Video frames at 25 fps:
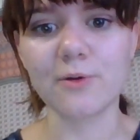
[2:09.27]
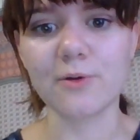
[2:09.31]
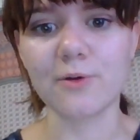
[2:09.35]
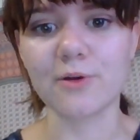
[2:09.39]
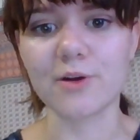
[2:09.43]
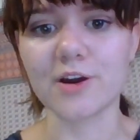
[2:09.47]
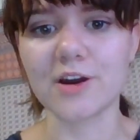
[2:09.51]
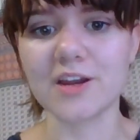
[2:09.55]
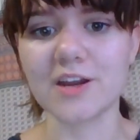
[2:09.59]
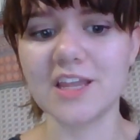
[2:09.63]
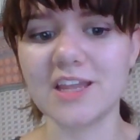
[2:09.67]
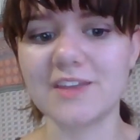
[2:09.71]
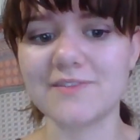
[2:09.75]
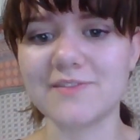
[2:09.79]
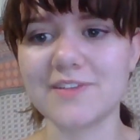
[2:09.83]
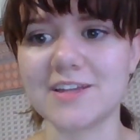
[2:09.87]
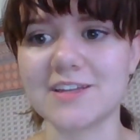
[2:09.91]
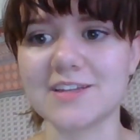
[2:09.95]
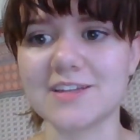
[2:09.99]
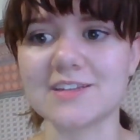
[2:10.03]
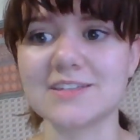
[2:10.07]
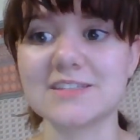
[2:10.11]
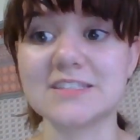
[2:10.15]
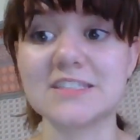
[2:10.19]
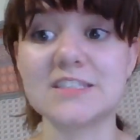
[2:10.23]
or
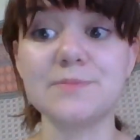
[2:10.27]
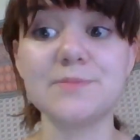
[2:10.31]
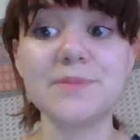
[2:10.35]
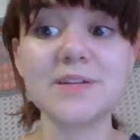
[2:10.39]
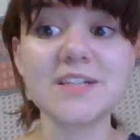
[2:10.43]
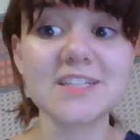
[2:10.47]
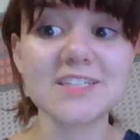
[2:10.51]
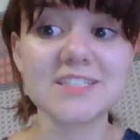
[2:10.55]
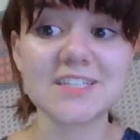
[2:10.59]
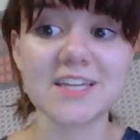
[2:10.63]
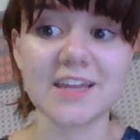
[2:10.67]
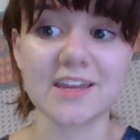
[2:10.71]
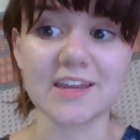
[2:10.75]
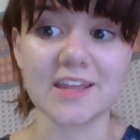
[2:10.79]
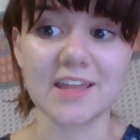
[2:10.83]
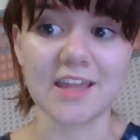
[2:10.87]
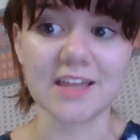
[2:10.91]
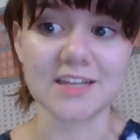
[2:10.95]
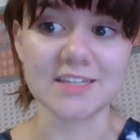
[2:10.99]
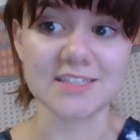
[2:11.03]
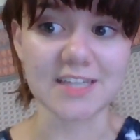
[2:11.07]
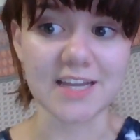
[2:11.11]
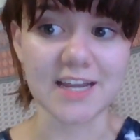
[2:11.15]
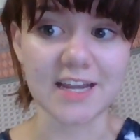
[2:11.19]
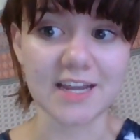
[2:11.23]
even debilitating
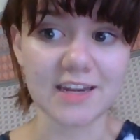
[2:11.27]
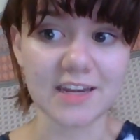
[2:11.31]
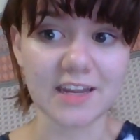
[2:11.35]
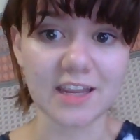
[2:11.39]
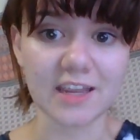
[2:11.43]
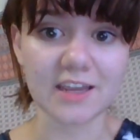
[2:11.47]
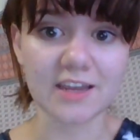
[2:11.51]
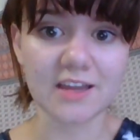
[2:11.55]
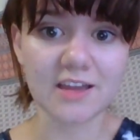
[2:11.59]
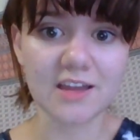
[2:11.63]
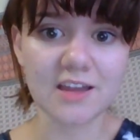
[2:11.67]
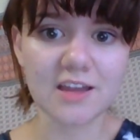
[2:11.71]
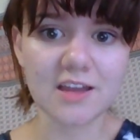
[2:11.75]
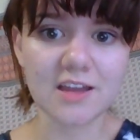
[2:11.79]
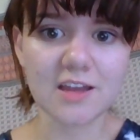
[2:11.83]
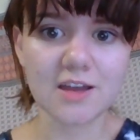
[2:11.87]
anxiety,